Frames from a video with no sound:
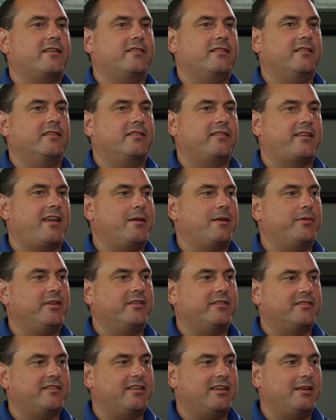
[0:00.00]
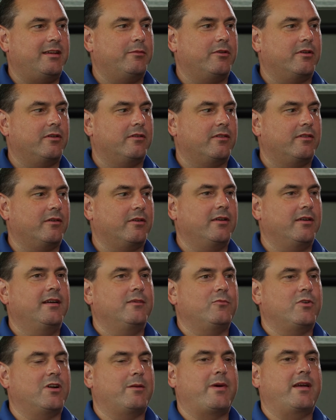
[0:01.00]
and Sam and his team, they're
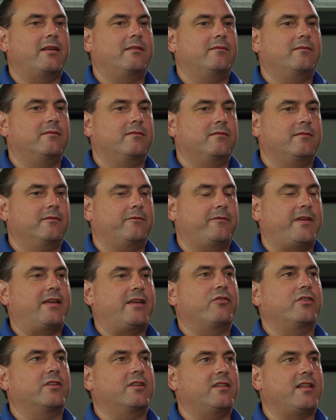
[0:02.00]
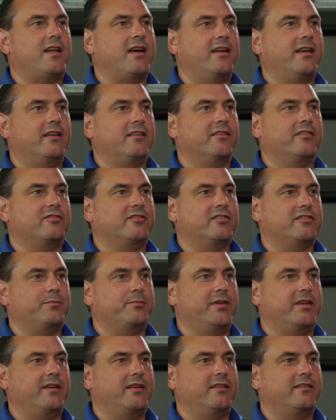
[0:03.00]
one of my favorite clients just
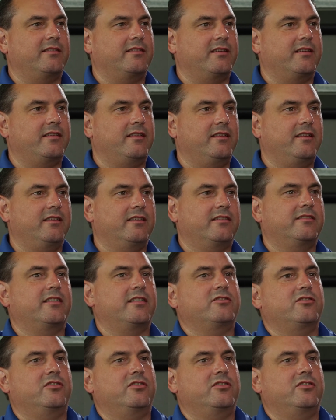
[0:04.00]
because it is such a